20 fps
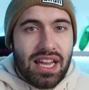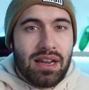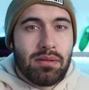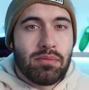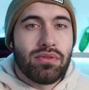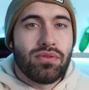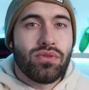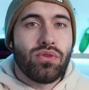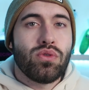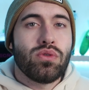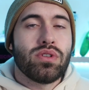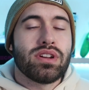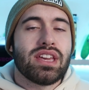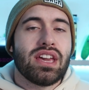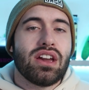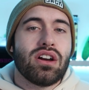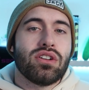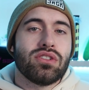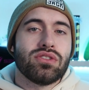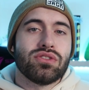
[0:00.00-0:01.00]
Now, before we
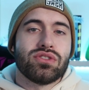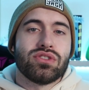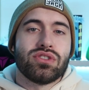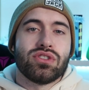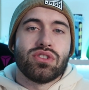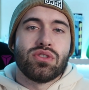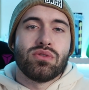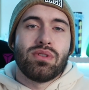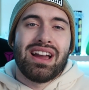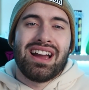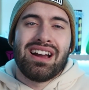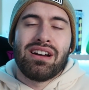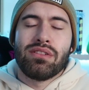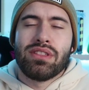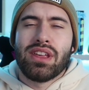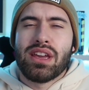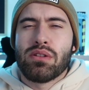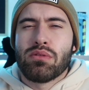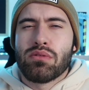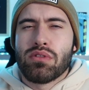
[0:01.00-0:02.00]
get on to how
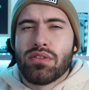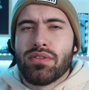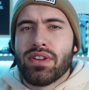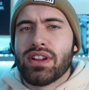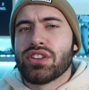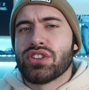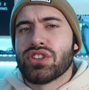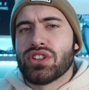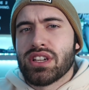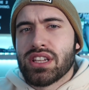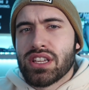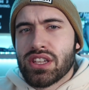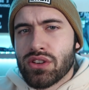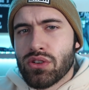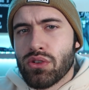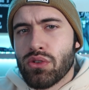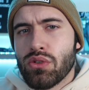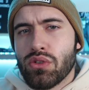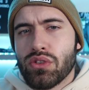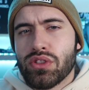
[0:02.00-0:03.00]
they were eventually
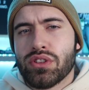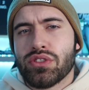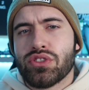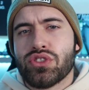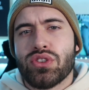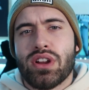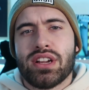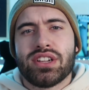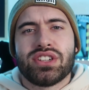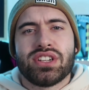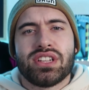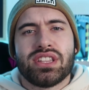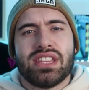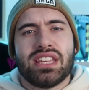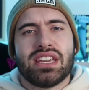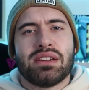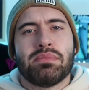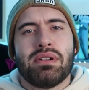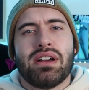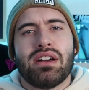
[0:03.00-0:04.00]
caught, the tragic
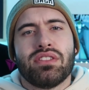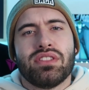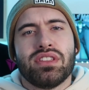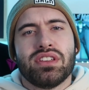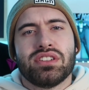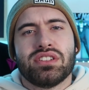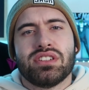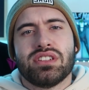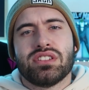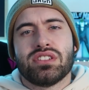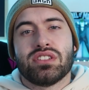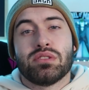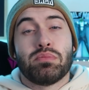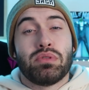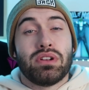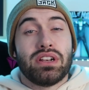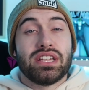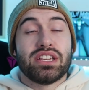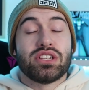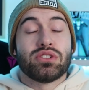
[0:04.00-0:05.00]
thing about this is the
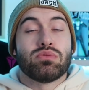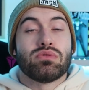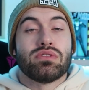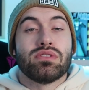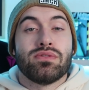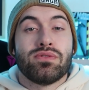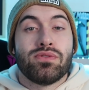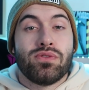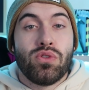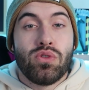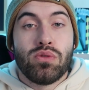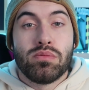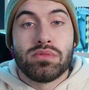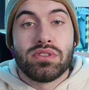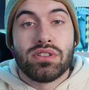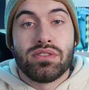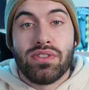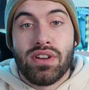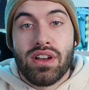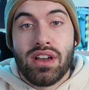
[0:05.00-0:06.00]
police were
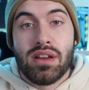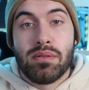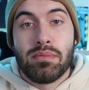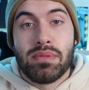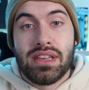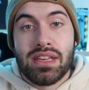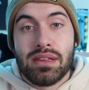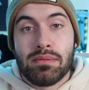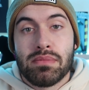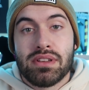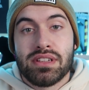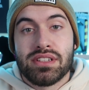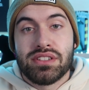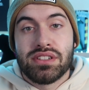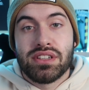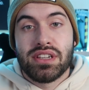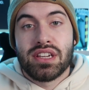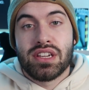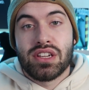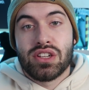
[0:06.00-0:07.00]
informed of her being
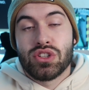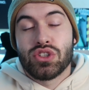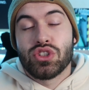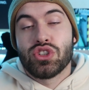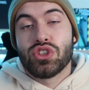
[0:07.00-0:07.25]
missing